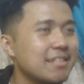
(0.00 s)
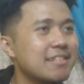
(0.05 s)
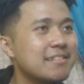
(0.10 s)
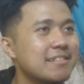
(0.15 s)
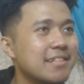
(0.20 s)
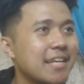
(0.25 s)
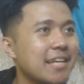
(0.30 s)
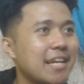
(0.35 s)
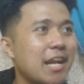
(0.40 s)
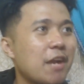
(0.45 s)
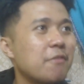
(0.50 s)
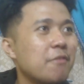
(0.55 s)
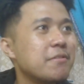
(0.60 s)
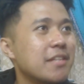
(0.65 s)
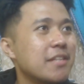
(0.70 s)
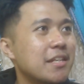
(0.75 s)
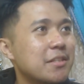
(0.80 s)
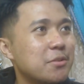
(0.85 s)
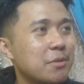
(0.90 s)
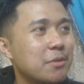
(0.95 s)
10 out of
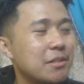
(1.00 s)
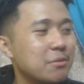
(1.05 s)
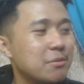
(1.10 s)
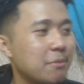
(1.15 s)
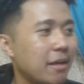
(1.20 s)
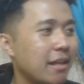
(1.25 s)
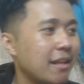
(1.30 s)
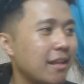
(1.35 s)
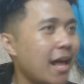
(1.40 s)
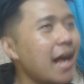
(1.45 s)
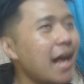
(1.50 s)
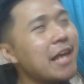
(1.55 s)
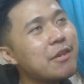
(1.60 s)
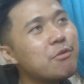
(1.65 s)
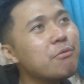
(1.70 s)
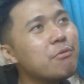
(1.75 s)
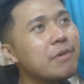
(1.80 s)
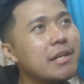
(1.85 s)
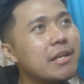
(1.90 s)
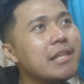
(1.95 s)
10 too as well. I
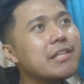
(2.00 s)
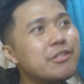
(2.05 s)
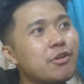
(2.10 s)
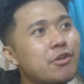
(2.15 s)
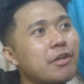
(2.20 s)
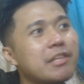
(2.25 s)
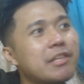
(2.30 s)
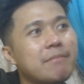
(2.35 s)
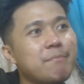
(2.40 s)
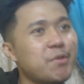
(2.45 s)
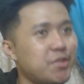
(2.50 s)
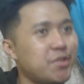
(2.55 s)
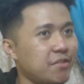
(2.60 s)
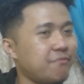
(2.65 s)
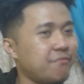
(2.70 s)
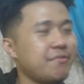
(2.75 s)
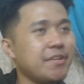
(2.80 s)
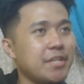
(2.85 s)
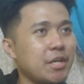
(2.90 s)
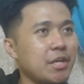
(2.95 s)
do really enjoy the
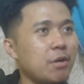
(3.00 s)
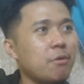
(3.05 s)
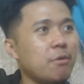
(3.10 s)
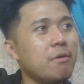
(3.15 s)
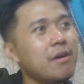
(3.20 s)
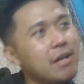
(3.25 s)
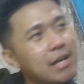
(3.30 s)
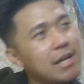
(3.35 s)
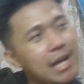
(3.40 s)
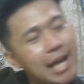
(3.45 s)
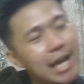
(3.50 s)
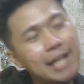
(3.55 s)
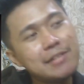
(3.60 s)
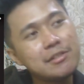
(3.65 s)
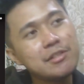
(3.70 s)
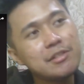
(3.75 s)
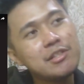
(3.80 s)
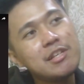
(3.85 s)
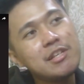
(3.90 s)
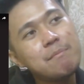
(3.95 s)
music video. As
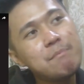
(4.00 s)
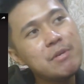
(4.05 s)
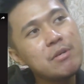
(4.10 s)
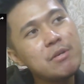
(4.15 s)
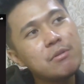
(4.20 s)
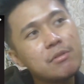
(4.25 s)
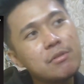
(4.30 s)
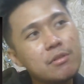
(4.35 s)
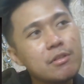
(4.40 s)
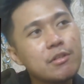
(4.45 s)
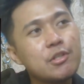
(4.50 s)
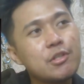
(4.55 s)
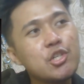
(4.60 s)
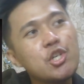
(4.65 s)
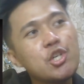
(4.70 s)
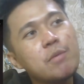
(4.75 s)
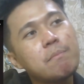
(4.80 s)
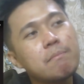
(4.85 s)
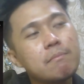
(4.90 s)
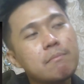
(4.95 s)
a debut
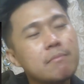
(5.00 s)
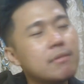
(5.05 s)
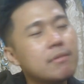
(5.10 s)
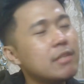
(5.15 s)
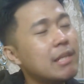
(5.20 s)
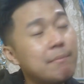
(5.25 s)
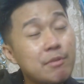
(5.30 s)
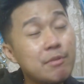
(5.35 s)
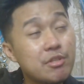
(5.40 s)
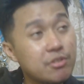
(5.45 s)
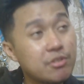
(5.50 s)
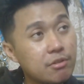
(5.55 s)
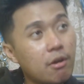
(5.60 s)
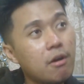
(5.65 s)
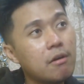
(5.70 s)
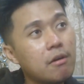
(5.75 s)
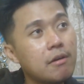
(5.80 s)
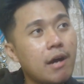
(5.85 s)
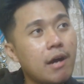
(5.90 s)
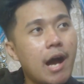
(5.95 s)
group, debut
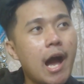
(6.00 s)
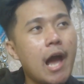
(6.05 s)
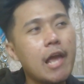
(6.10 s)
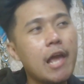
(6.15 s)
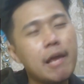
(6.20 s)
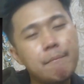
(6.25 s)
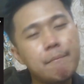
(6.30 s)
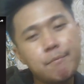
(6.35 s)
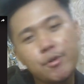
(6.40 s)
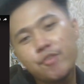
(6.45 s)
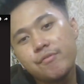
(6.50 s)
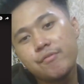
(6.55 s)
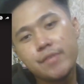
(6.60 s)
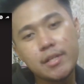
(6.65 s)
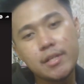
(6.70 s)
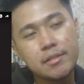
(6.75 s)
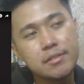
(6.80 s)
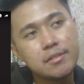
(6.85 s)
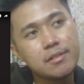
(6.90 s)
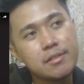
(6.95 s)
song, I approve
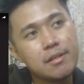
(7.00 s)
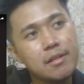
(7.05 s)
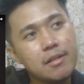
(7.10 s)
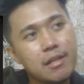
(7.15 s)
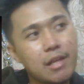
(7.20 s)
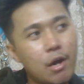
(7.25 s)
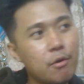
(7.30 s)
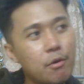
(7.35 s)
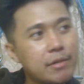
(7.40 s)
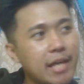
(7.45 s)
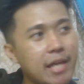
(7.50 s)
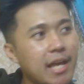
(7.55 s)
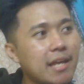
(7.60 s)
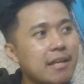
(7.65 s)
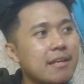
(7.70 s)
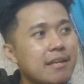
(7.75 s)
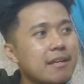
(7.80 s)
this. Okay?